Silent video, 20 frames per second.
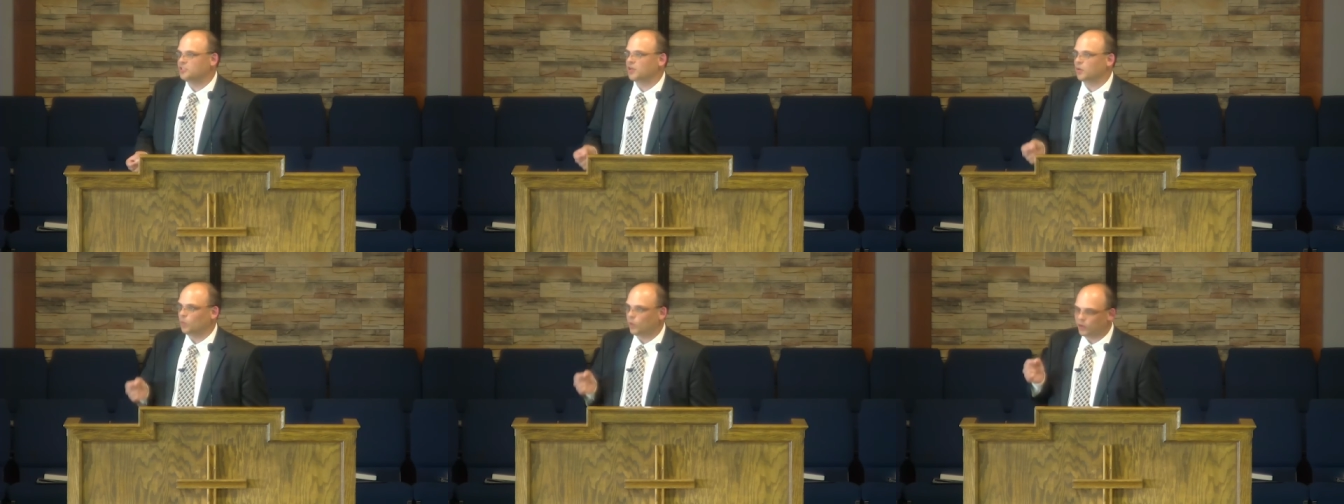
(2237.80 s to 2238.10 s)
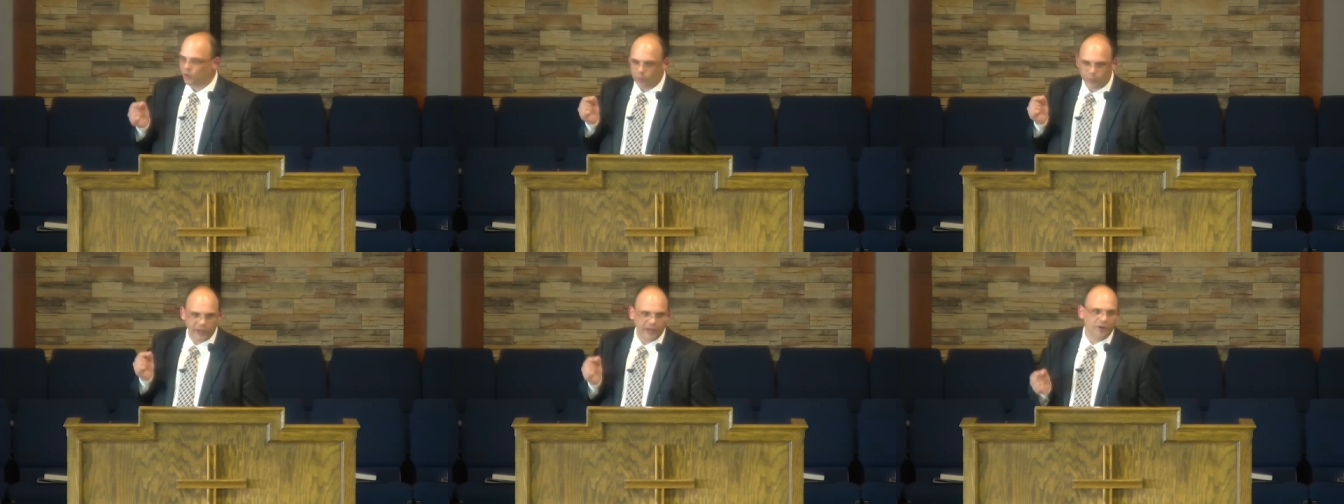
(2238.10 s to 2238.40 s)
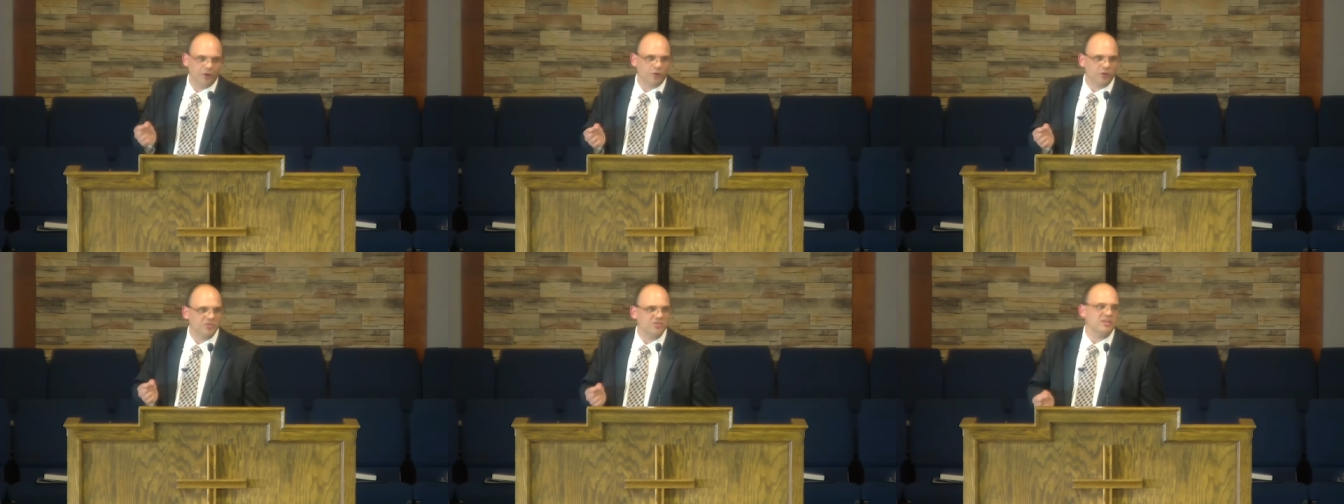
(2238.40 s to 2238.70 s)
I want to read
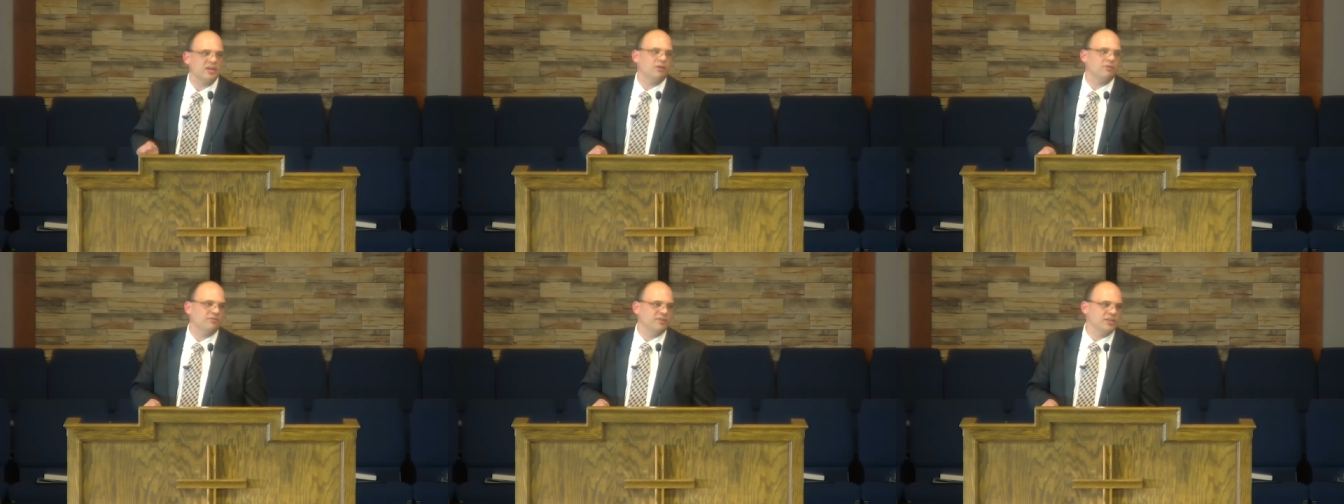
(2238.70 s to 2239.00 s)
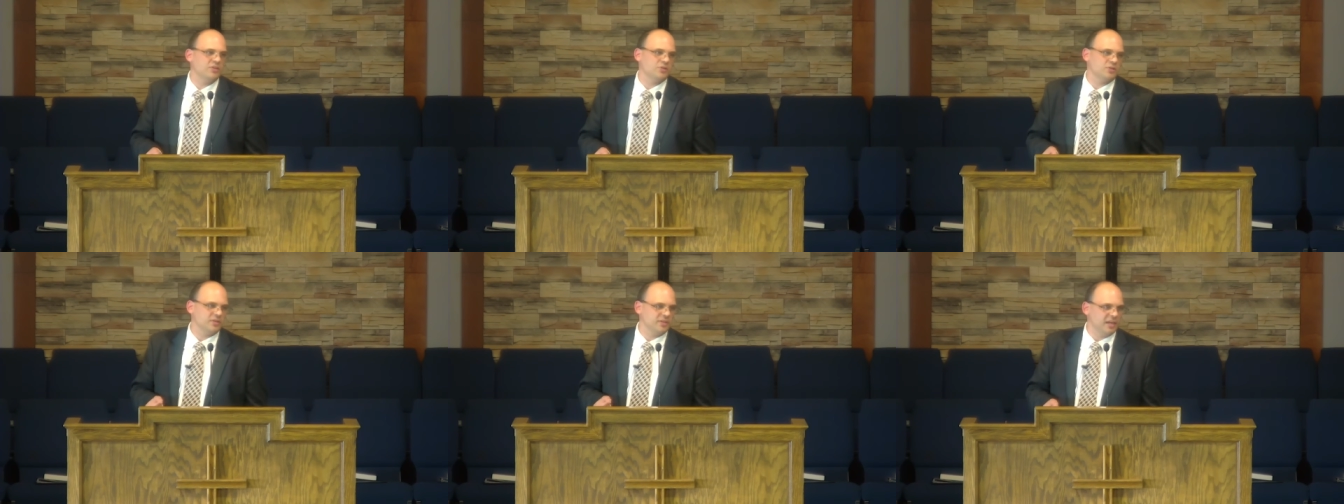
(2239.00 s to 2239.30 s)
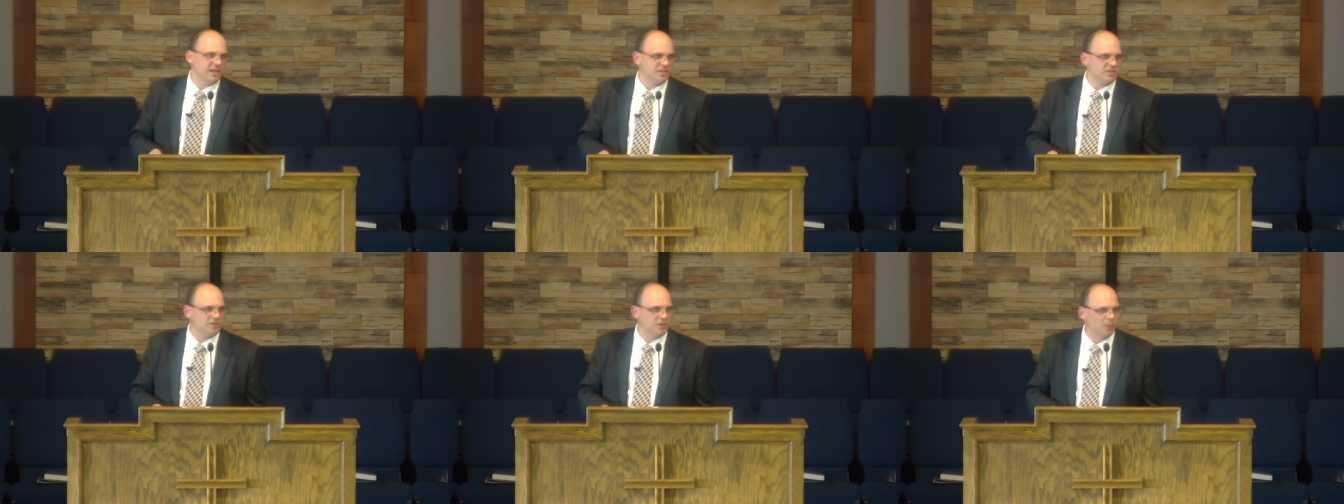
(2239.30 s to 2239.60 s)
her salvation
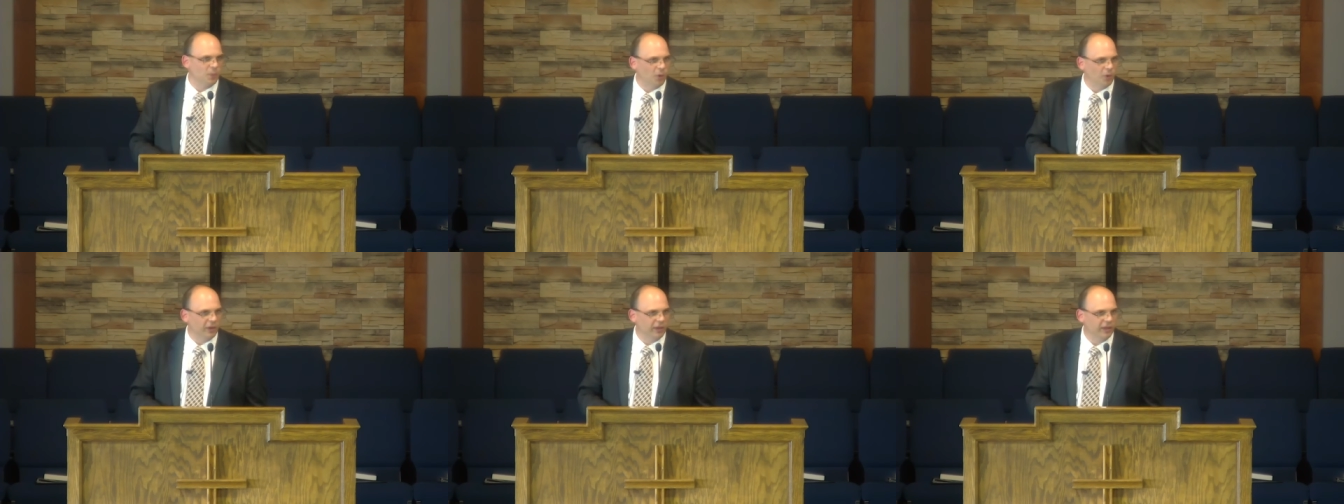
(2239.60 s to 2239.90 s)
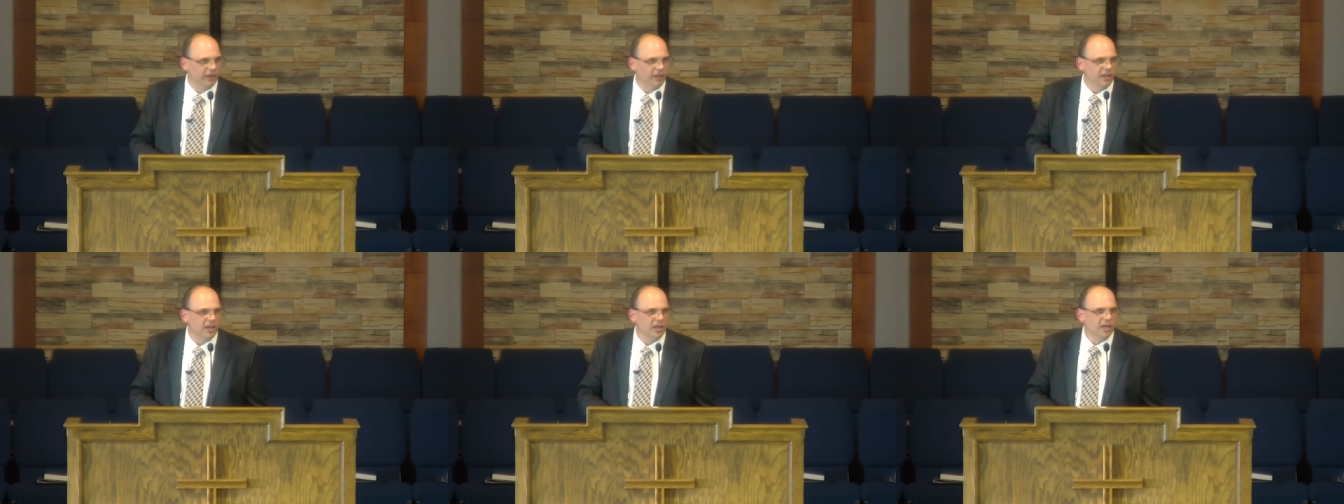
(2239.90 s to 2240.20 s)
testimony